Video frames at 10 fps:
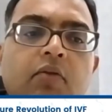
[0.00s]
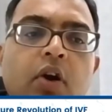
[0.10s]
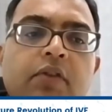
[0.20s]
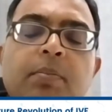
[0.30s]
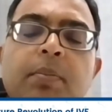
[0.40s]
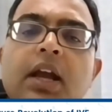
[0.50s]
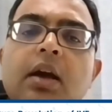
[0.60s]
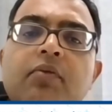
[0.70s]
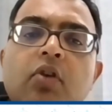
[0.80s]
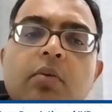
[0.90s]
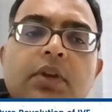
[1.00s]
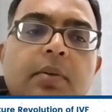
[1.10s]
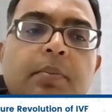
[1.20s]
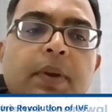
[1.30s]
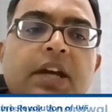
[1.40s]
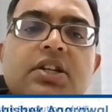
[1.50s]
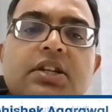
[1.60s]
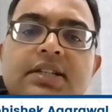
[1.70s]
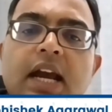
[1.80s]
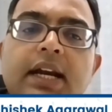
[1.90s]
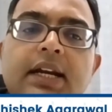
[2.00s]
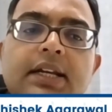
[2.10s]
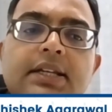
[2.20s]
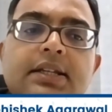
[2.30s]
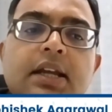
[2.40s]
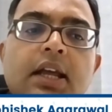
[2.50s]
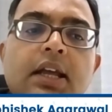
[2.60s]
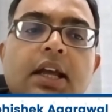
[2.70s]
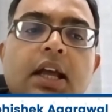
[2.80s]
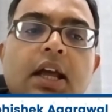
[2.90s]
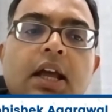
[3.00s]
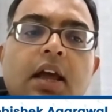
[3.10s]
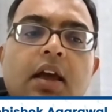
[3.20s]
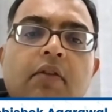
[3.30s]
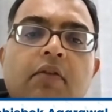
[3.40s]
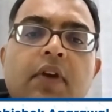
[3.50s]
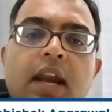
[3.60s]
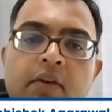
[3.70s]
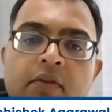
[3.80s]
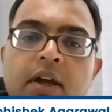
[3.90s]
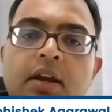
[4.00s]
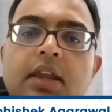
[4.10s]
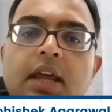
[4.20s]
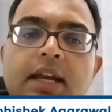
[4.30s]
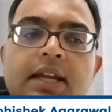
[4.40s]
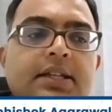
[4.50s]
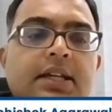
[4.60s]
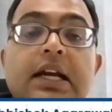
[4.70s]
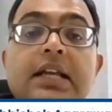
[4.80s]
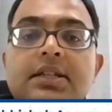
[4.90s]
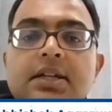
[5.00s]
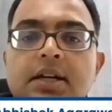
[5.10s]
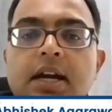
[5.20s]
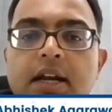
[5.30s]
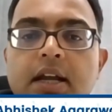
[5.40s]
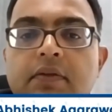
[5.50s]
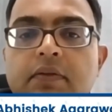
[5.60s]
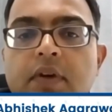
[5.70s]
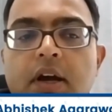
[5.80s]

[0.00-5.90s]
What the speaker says: what we pick up from the patient side is whenever there is a consultative